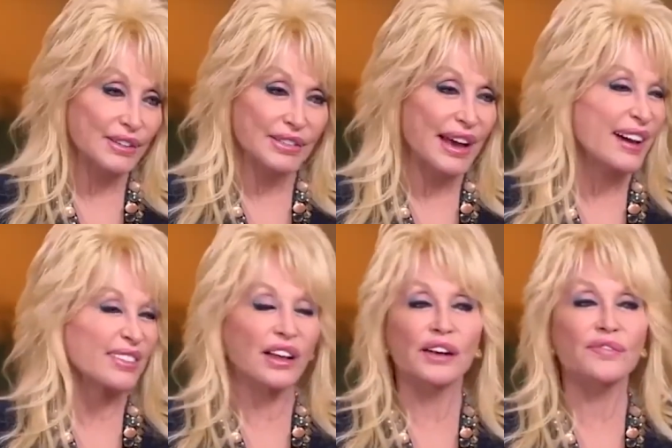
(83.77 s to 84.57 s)
because I
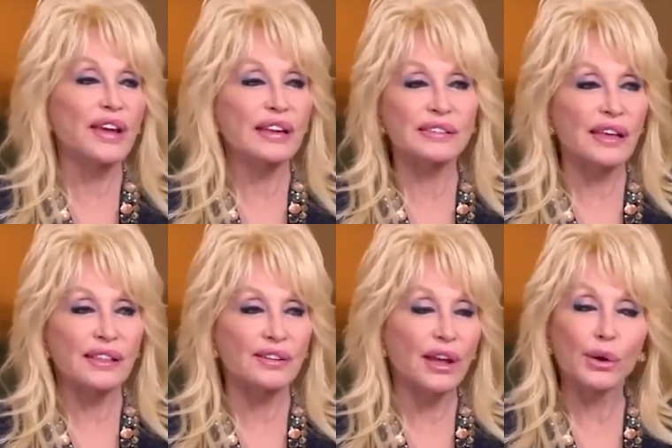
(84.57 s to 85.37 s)
have a lot of fans
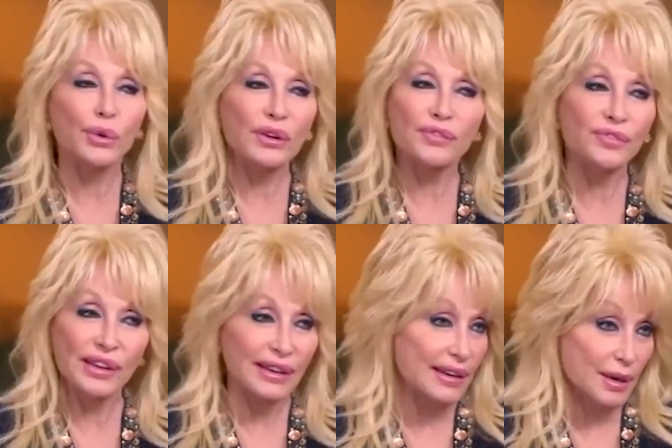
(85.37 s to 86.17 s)
out there and I don't want to
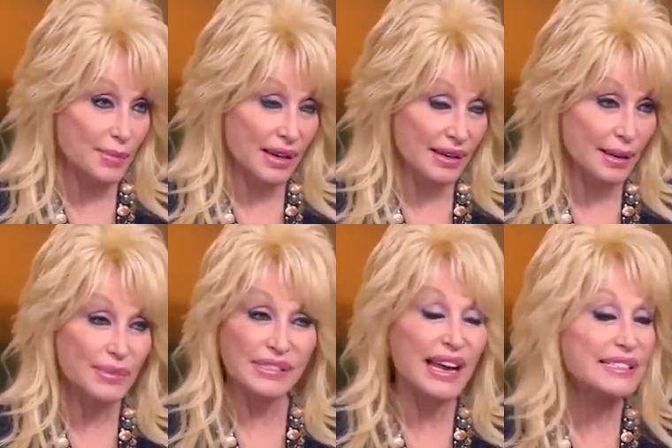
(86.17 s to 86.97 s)
offend anybody.
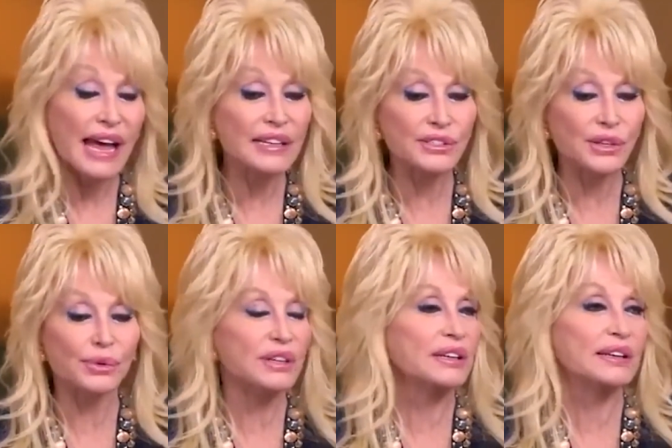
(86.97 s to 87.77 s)
And besides, I just
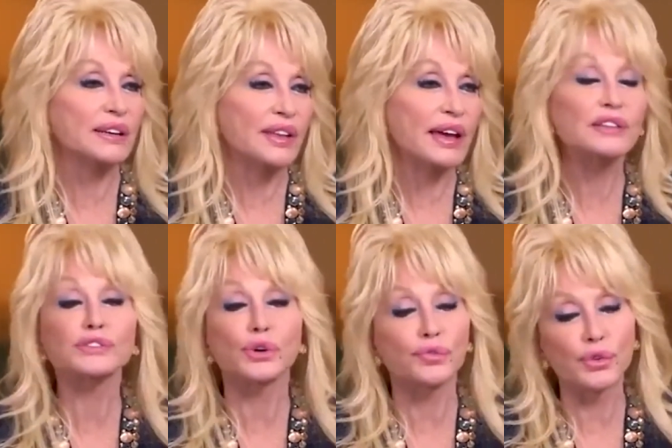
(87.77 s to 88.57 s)
don't get into that.
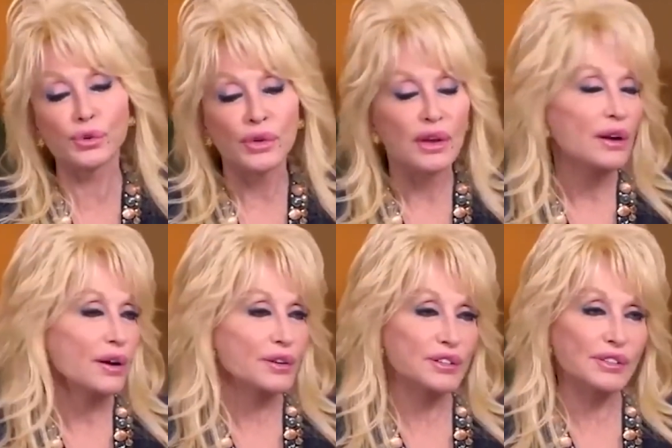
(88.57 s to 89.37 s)
And so if you are